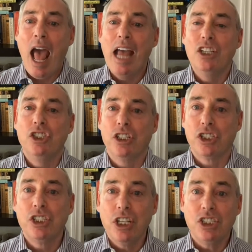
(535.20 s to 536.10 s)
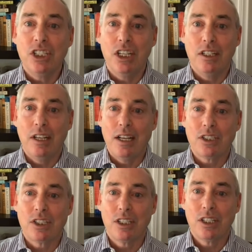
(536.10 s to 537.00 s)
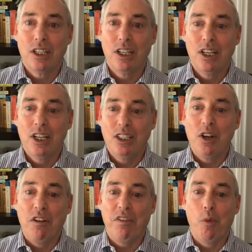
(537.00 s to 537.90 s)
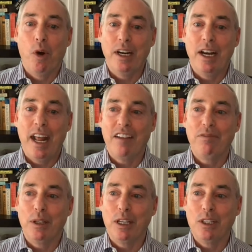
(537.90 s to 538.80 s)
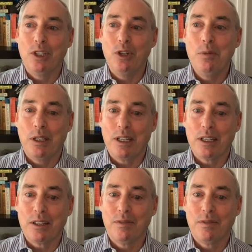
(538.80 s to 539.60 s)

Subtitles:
and just 16 days to go from 1.5 billion to 2 billion.